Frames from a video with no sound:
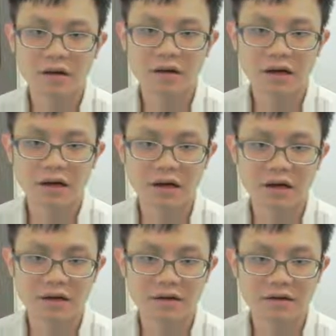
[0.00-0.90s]

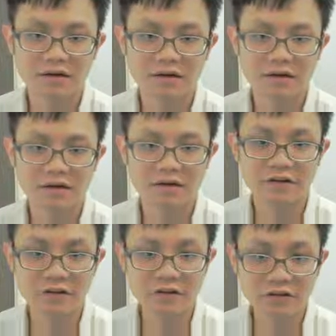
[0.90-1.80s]
uh, the
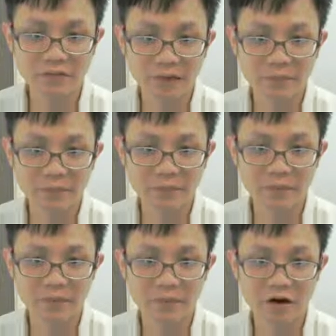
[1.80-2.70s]
phenotype
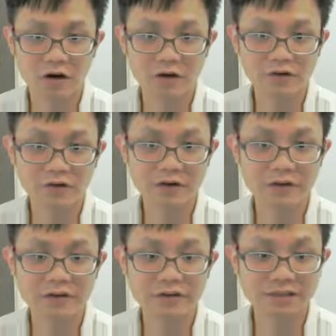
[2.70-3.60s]
of
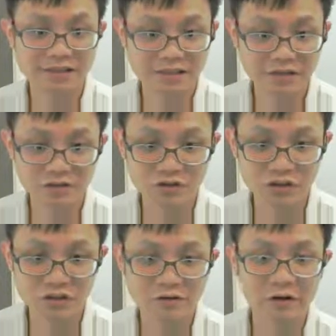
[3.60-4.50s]
the recessive
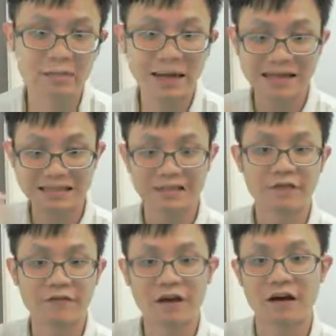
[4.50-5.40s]
gene. It will mask the
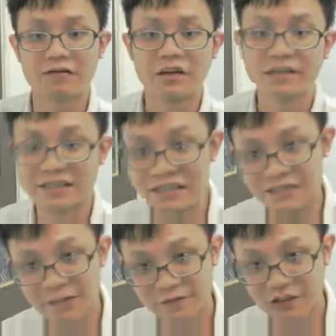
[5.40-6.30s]
effect of the
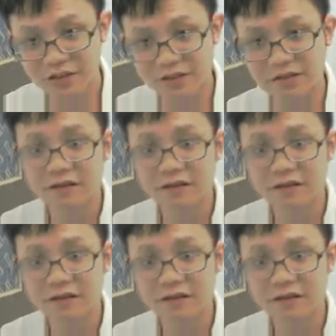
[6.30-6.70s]
recessive gene.